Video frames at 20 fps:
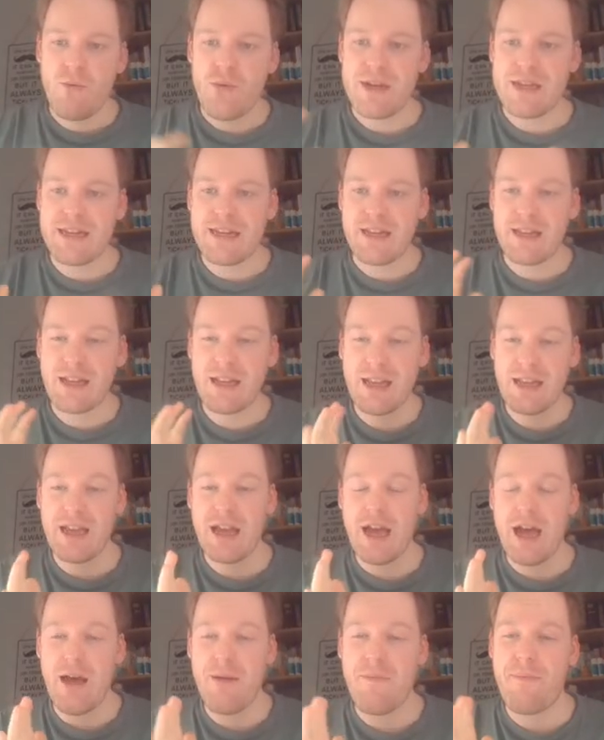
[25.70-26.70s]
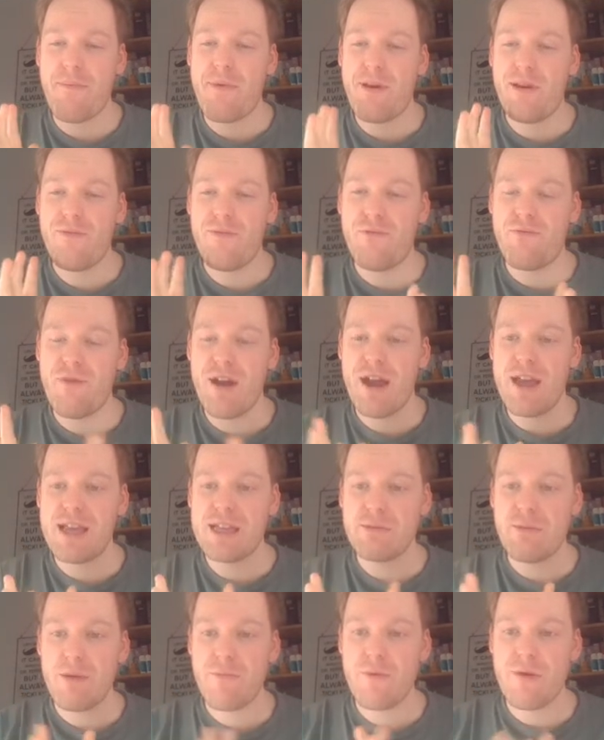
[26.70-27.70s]
We did a couple of
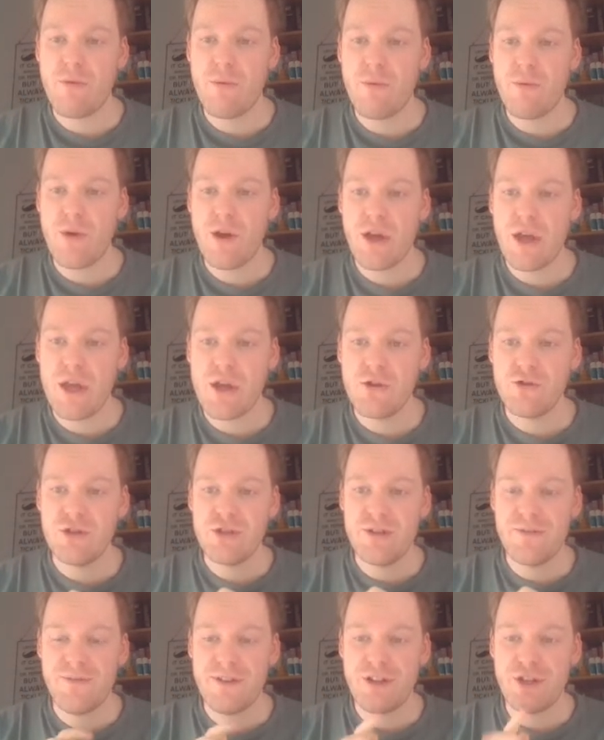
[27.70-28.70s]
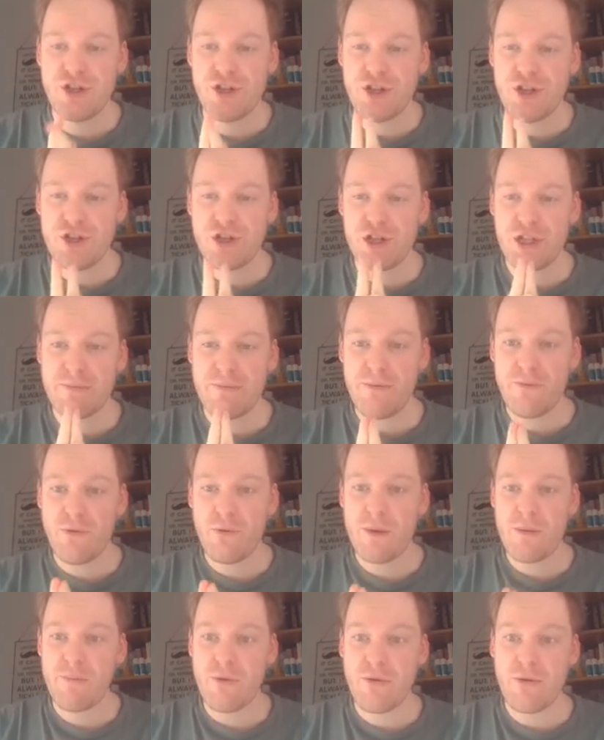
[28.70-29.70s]
arrays when we were working on division just before
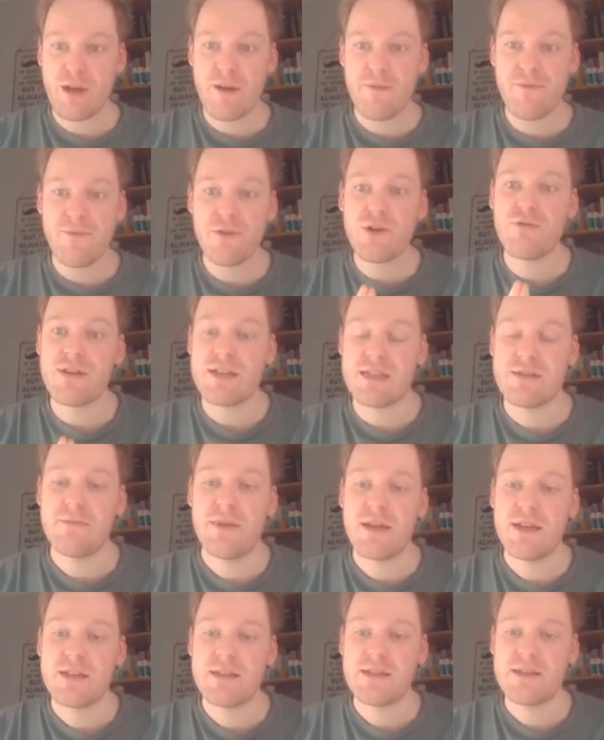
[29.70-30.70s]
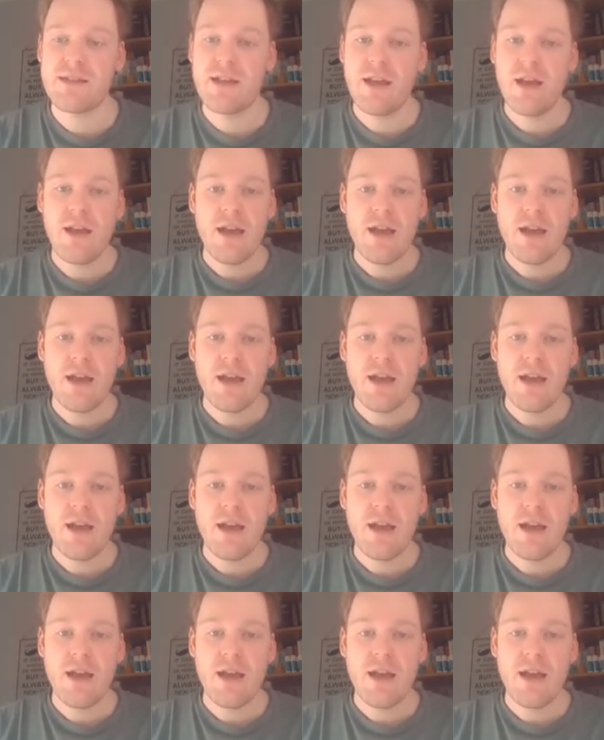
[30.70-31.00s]
we broke up for Christmas.